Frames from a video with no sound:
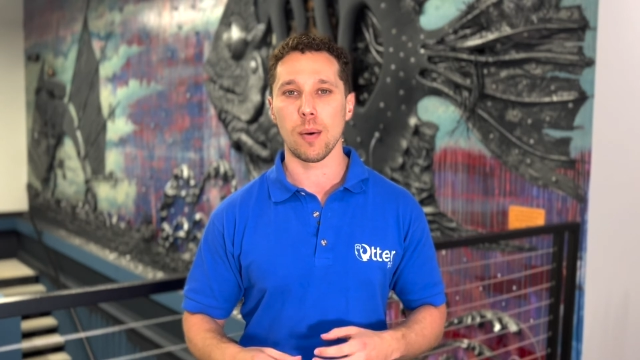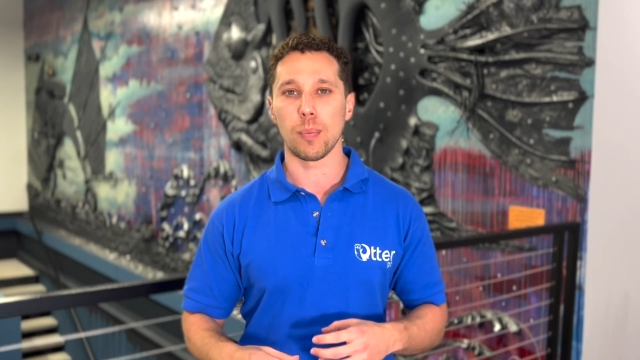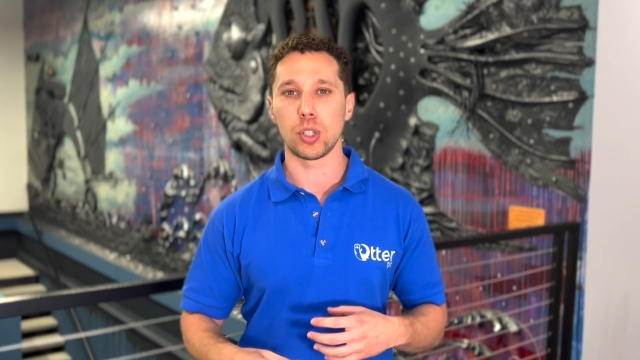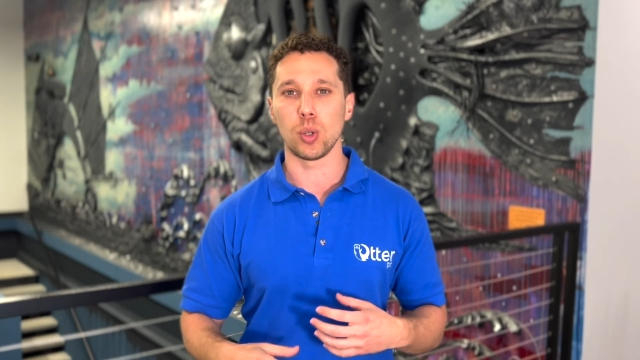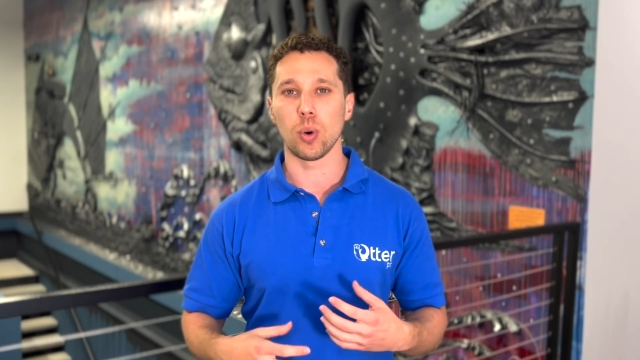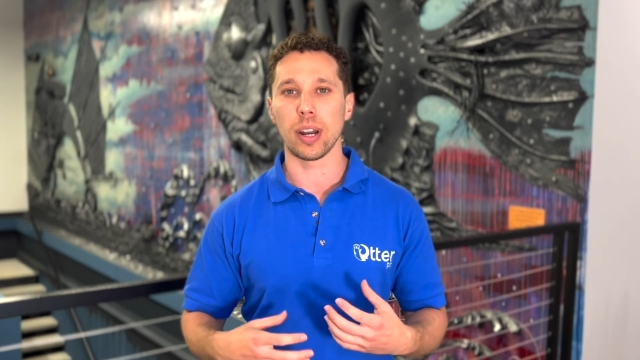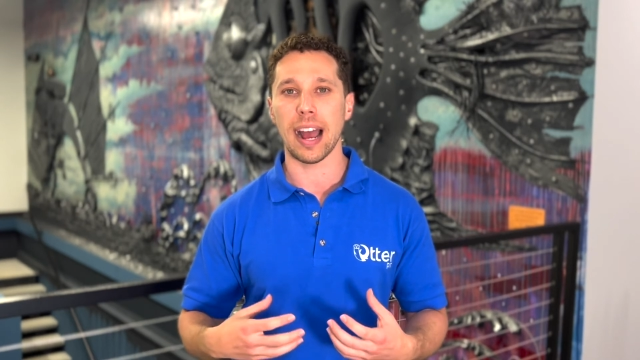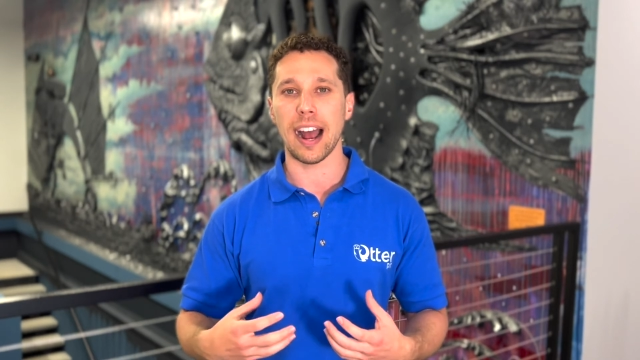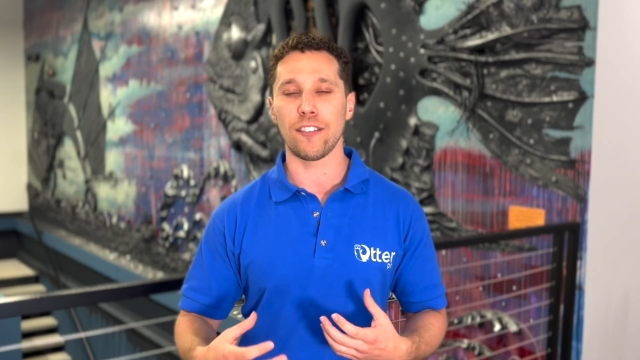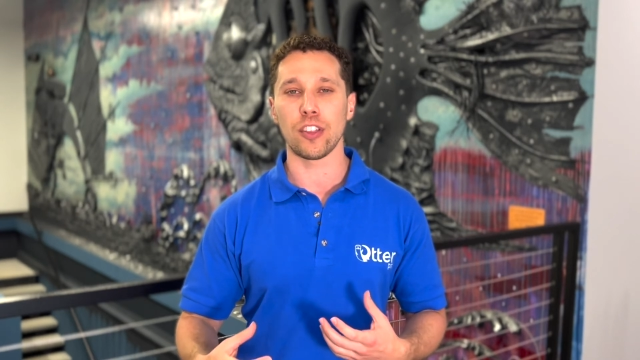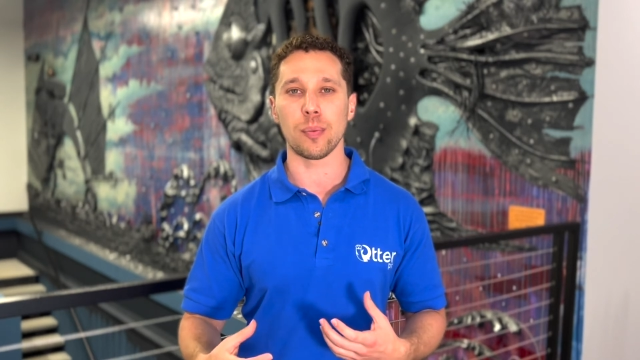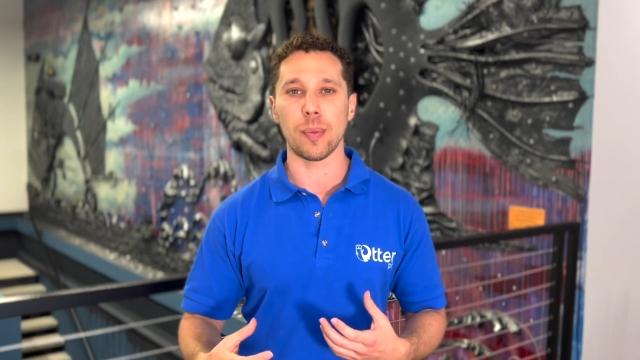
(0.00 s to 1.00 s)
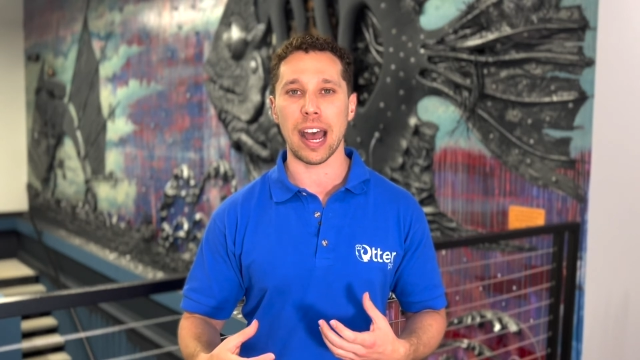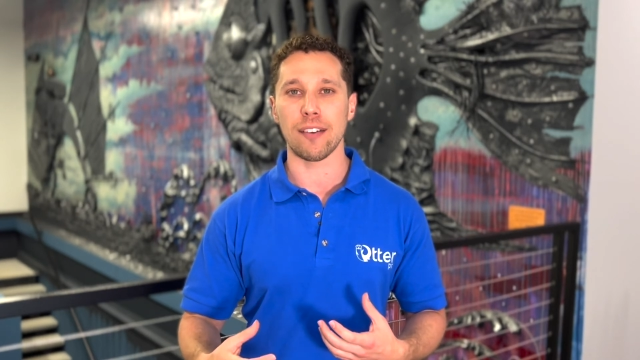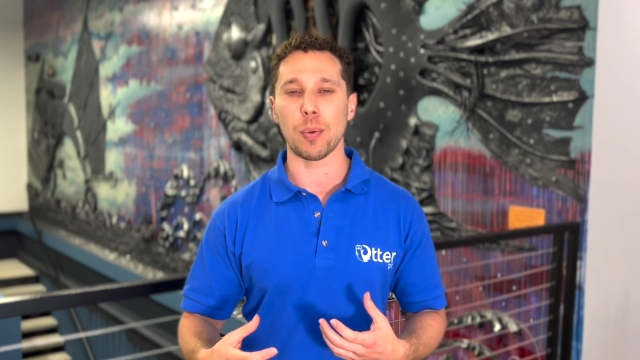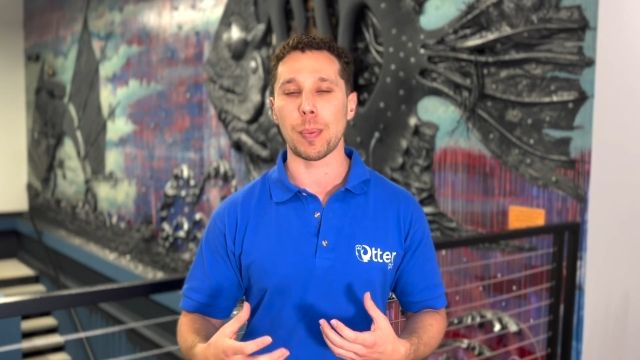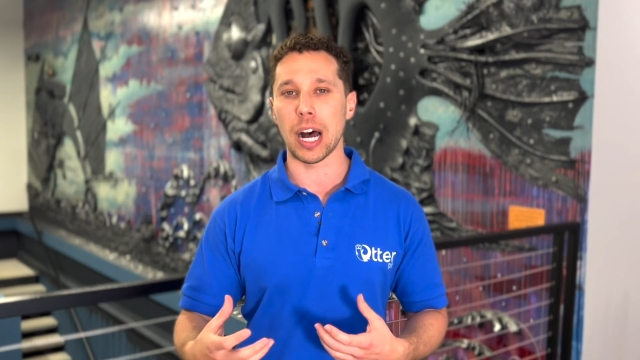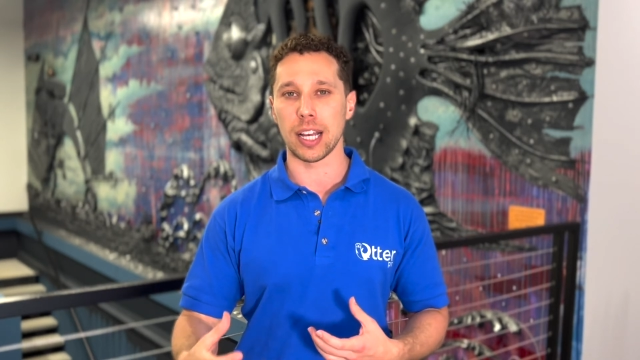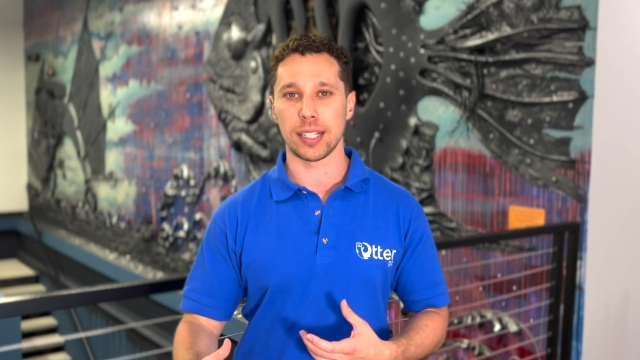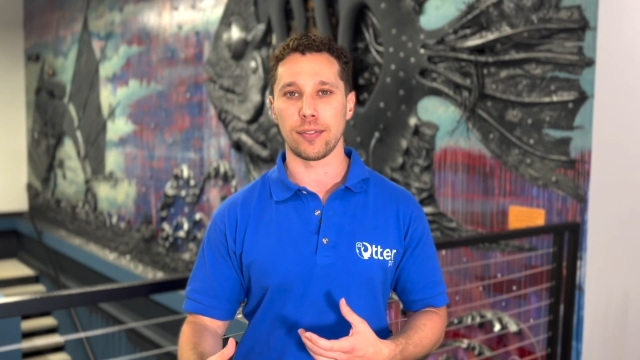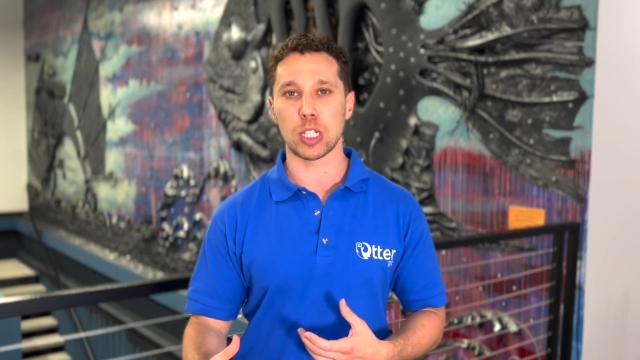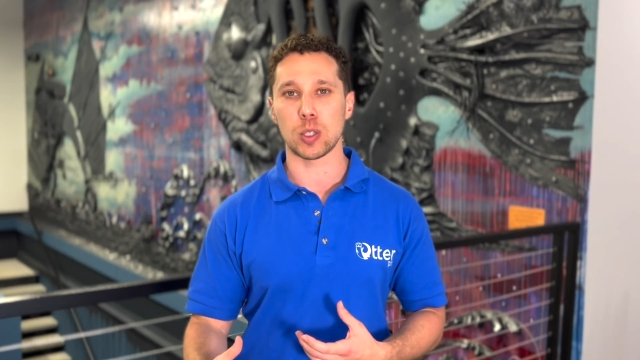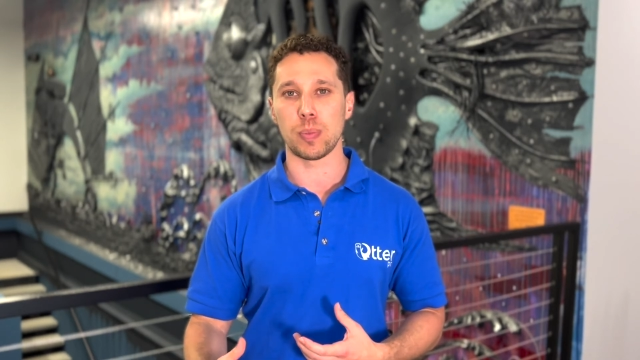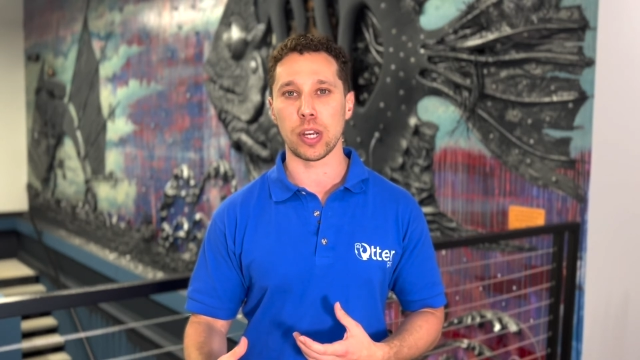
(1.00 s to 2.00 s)
but you wanna have them have a positive
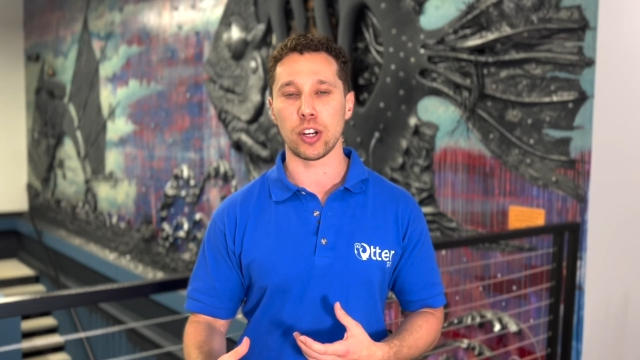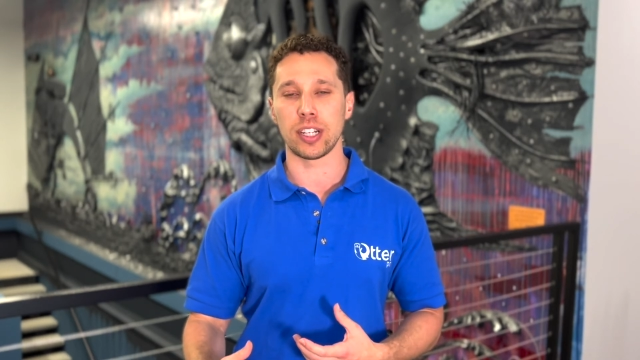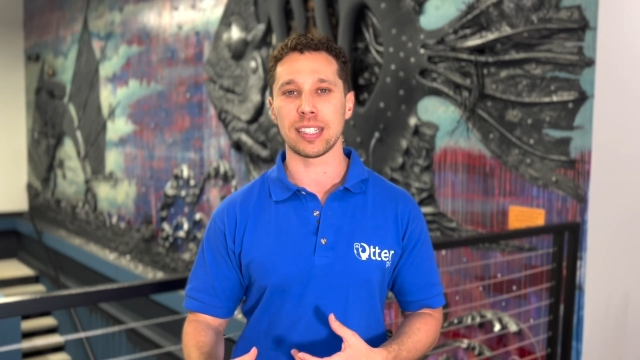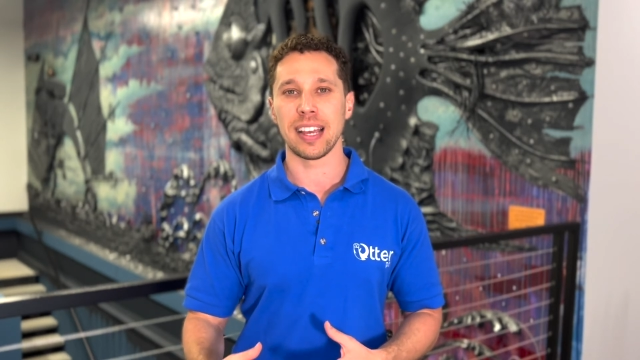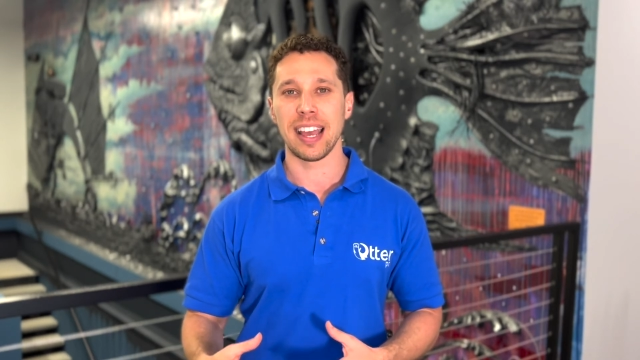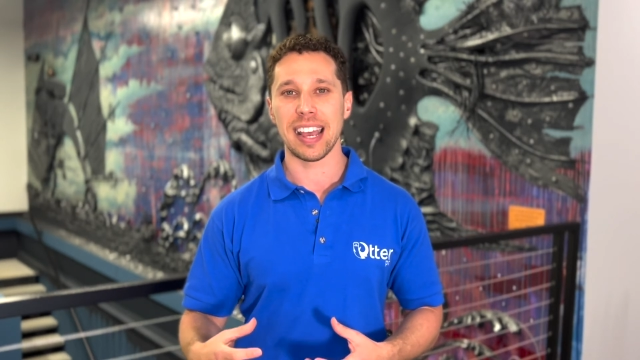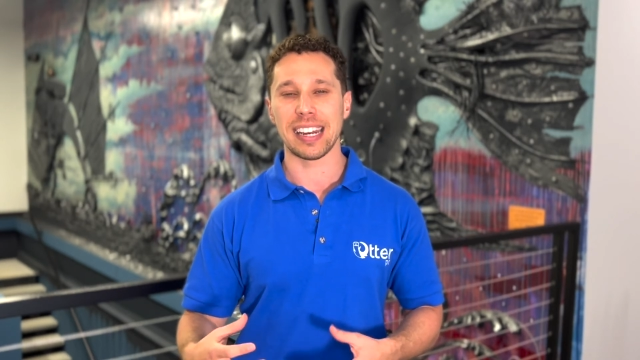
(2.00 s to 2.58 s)
experience